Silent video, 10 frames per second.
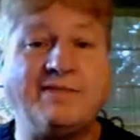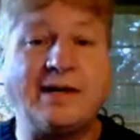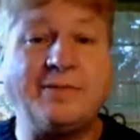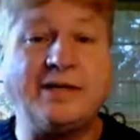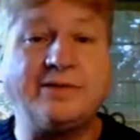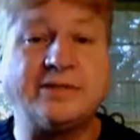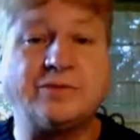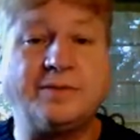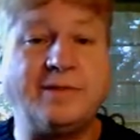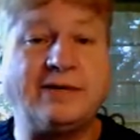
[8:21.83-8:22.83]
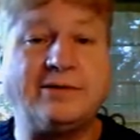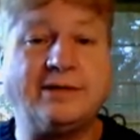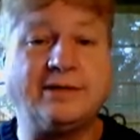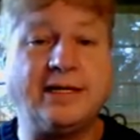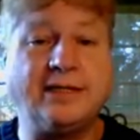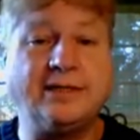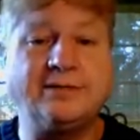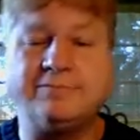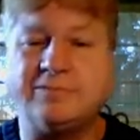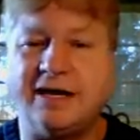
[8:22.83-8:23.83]
Been vaping on this one battery all day
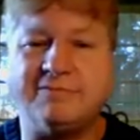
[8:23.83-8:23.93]
though.